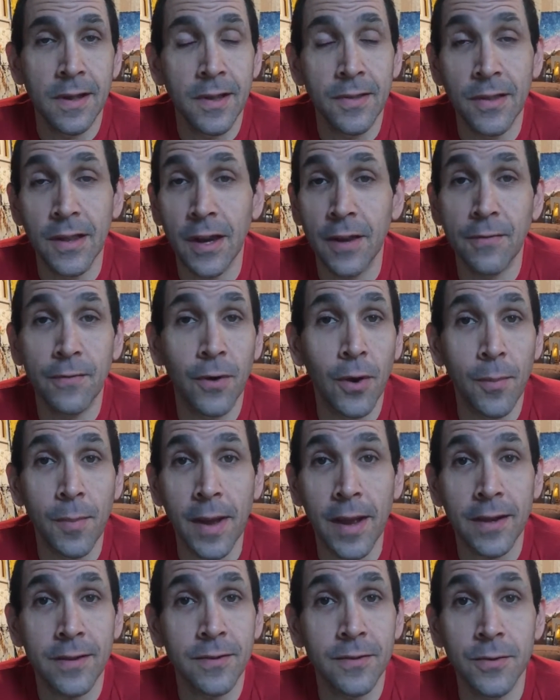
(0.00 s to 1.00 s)
And then I fall
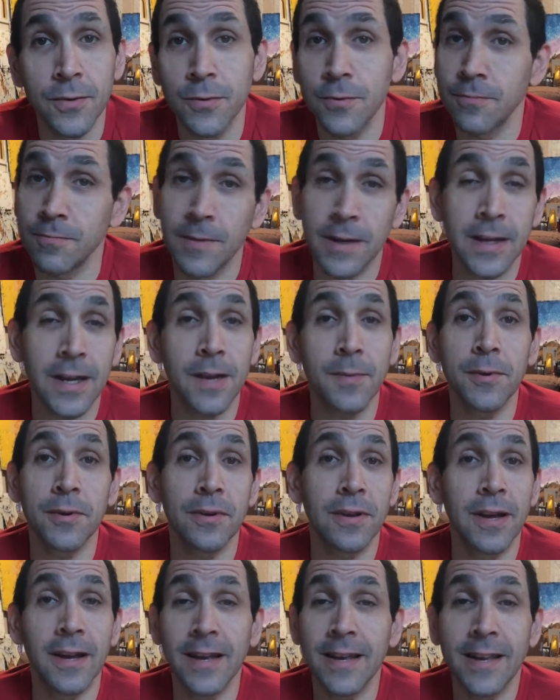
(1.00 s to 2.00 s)
back to,
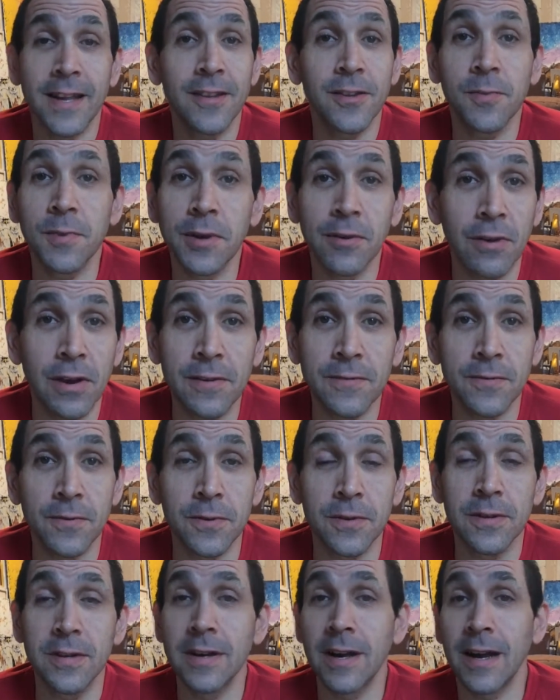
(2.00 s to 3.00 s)
I get to be grateful.